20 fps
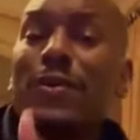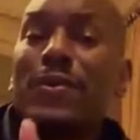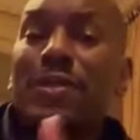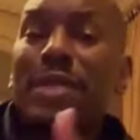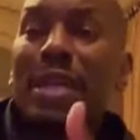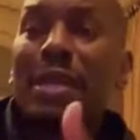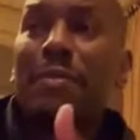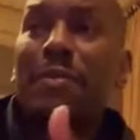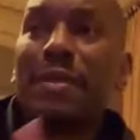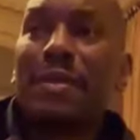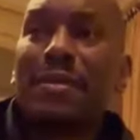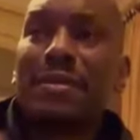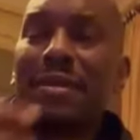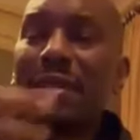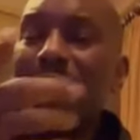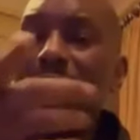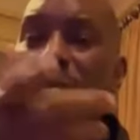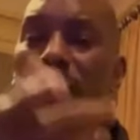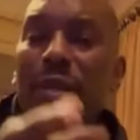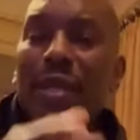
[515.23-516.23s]
who's able to
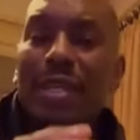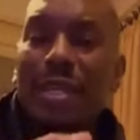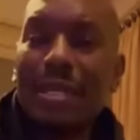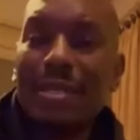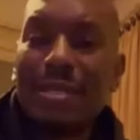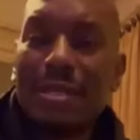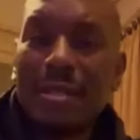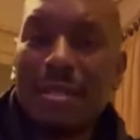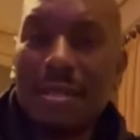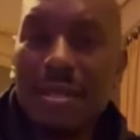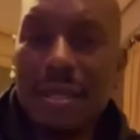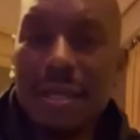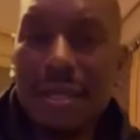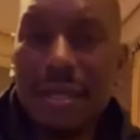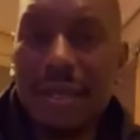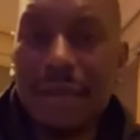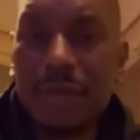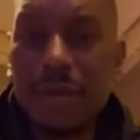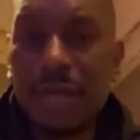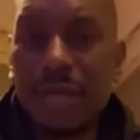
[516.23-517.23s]
say what he just
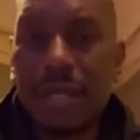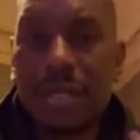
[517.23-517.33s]
did,